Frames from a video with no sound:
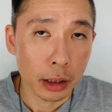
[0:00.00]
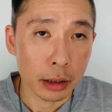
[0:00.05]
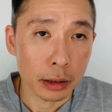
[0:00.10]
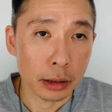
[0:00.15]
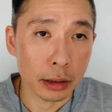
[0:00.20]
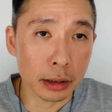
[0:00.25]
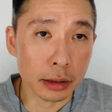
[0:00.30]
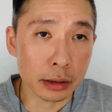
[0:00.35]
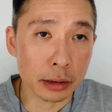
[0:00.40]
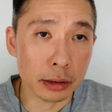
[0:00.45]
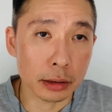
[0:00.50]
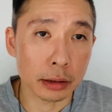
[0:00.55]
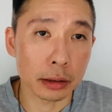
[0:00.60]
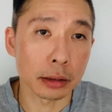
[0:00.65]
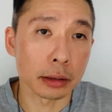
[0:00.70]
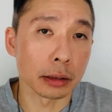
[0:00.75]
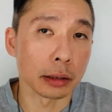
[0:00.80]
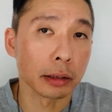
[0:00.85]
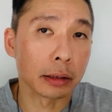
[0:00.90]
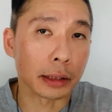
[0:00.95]
this
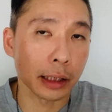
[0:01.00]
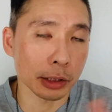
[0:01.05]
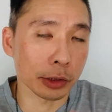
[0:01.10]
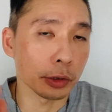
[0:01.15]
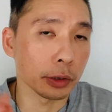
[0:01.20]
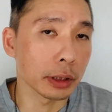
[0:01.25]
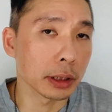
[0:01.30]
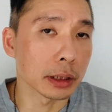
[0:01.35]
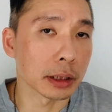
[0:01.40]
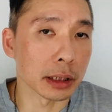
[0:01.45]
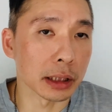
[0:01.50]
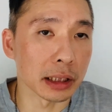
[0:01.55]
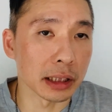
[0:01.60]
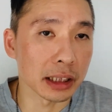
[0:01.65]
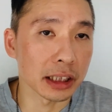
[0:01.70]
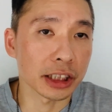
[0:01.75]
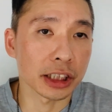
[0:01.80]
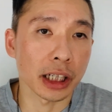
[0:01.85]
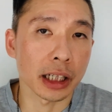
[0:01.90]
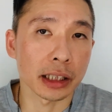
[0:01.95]
is actually the
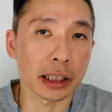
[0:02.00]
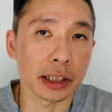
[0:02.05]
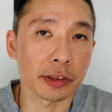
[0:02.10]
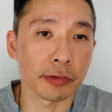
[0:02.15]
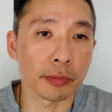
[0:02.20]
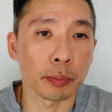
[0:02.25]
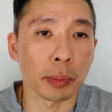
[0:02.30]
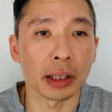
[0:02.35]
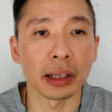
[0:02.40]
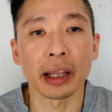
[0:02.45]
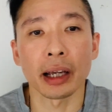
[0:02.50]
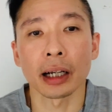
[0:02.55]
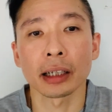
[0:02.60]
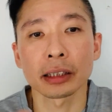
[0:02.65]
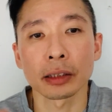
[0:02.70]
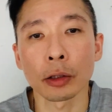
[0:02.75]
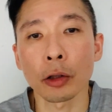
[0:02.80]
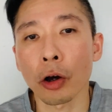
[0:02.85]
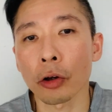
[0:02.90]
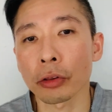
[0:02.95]
initiative, but there are a
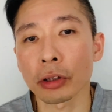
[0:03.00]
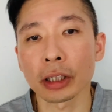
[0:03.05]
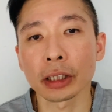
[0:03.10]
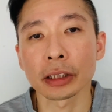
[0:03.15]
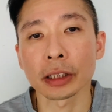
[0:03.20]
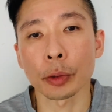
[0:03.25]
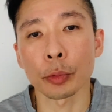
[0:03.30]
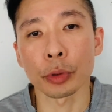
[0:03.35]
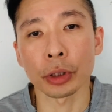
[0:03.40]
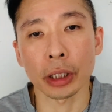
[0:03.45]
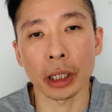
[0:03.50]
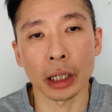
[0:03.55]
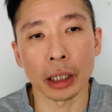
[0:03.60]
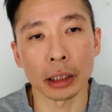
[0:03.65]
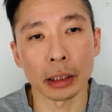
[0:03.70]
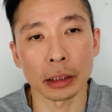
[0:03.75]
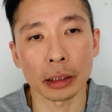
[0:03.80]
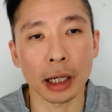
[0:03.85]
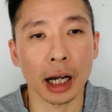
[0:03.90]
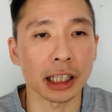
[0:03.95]
lot of things that we
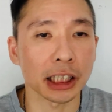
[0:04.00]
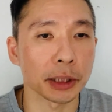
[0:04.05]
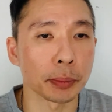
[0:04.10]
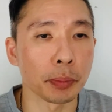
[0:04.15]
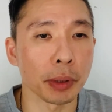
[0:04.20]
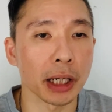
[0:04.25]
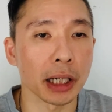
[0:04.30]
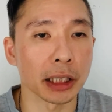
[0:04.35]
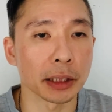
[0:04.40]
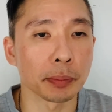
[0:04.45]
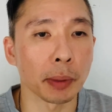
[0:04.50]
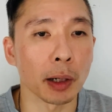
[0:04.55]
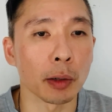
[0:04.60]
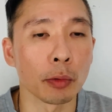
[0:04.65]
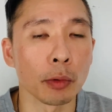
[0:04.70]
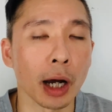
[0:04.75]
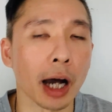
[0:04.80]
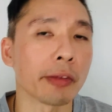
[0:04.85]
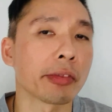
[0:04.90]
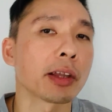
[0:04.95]
can touch base, but
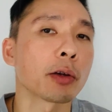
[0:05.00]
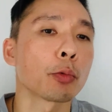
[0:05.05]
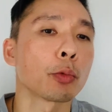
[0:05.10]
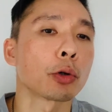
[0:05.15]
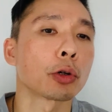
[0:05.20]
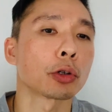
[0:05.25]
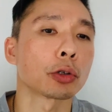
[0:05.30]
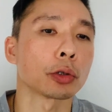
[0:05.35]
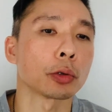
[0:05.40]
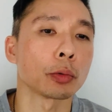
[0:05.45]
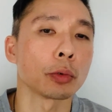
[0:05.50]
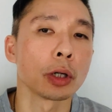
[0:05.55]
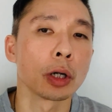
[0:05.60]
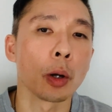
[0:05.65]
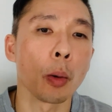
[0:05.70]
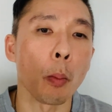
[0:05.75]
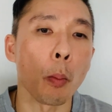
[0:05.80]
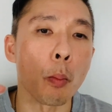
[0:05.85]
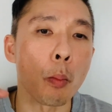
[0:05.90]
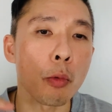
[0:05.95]
I think we're gonna
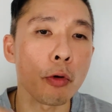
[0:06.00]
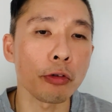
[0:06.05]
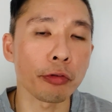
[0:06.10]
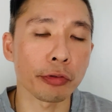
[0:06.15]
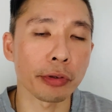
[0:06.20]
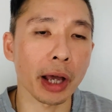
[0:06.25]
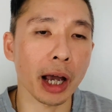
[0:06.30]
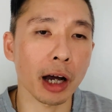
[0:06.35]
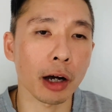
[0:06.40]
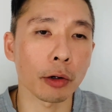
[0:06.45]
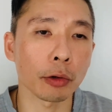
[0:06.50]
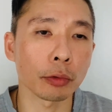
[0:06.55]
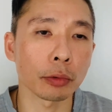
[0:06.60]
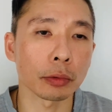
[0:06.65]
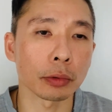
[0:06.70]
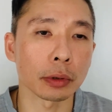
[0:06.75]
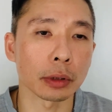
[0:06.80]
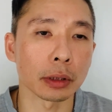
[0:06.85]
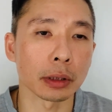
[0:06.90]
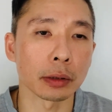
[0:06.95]
move down
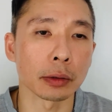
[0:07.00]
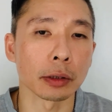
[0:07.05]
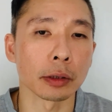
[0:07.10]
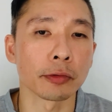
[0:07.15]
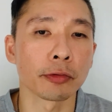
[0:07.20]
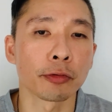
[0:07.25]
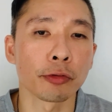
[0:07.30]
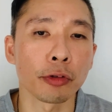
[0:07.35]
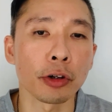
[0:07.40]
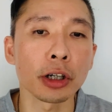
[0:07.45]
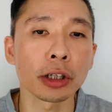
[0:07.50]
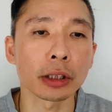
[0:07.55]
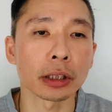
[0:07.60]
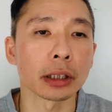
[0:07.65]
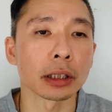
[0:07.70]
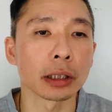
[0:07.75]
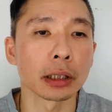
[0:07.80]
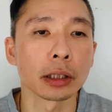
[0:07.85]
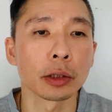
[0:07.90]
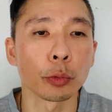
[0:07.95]

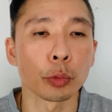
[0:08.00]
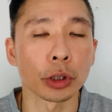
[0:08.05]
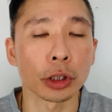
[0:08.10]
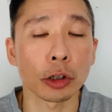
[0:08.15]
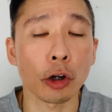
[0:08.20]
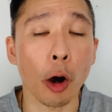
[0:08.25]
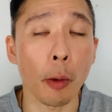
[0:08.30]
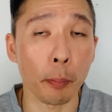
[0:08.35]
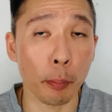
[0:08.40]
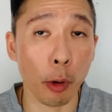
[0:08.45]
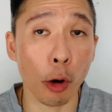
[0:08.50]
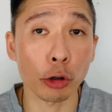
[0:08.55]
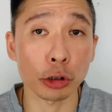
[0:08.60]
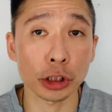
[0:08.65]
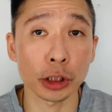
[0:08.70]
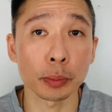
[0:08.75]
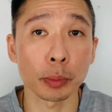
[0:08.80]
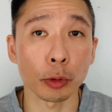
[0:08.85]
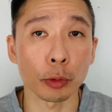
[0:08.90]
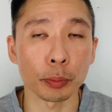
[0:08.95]
further with
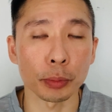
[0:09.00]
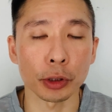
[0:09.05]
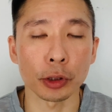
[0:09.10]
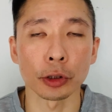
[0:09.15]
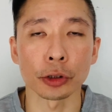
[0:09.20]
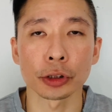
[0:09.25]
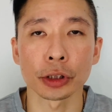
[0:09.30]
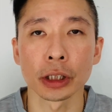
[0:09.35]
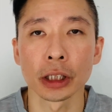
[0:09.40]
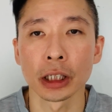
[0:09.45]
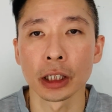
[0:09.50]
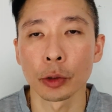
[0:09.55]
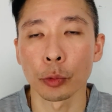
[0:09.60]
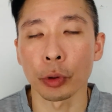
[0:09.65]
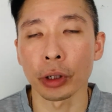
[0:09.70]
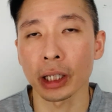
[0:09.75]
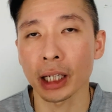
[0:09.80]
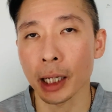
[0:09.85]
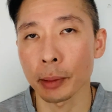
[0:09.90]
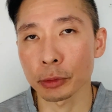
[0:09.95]
compostable, because when
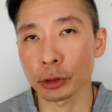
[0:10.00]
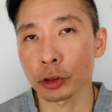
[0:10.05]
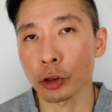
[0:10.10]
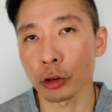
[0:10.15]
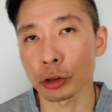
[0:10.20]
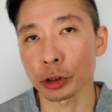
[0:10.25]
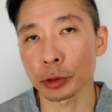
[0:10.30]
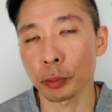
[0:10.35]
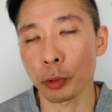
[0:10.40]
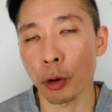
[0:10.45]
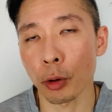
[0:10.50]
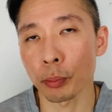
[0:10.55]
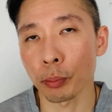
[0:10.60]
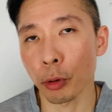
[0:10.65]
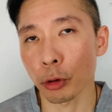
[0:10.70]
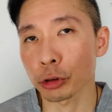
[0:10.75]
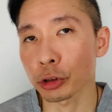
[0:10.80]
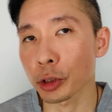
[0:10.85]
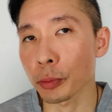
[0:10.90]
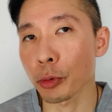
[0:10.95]
it comes to
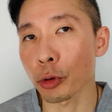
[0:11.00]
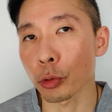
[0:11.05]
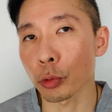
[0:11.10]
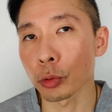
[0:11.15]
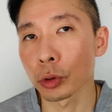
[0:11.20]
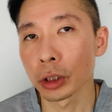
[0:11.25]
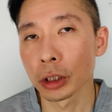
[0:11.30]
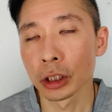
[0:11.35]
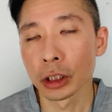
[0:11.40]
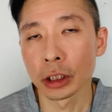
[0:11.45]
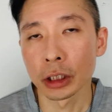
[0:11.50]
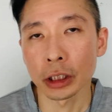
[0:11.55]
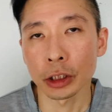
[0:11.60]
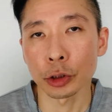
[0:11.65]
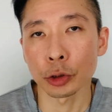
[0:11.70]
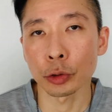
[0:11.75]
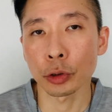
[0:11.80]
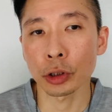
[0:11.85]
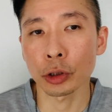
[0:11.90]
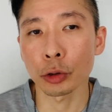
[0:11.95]
compostable,
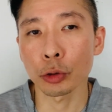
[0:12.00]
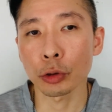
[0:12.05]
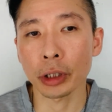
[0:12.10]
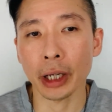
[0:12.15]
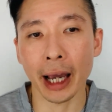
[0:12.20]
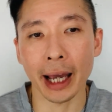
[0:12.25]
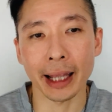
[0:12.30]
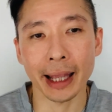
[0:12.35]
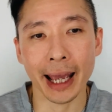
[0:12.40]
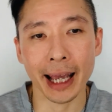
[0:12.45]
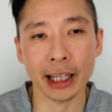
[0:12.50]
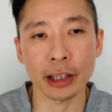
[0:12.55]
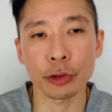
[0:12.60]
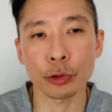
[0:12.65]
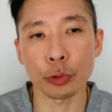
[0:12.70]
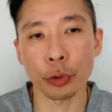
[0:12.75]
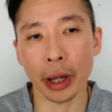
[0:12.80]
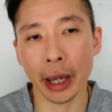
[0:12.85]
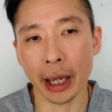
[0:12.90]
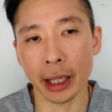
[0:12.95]
you got to look at end
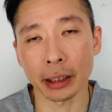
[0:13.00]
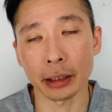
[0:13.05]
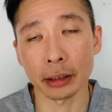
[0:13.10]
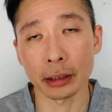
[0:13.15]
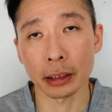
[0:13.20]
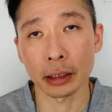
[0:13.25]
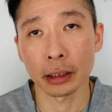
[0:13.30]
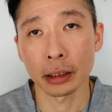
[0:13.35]
to end,